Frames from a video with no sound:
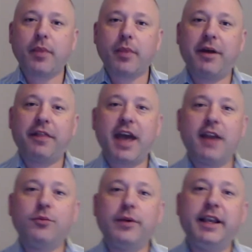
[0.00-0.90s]
But
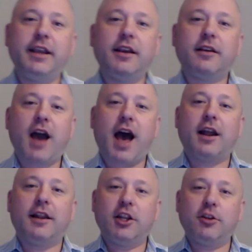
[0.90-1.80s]
then we got a
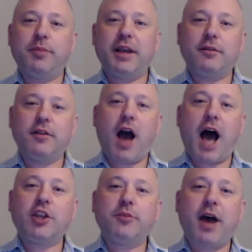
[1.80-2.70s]
little bit
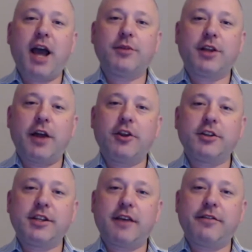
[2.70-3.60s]
occupied with other
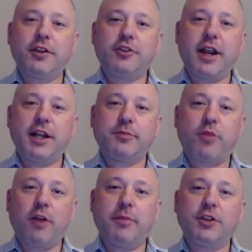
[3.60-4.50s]
stuff in the training
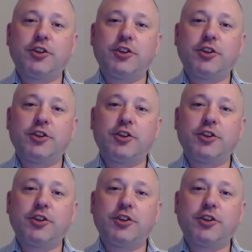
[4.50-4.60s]
department.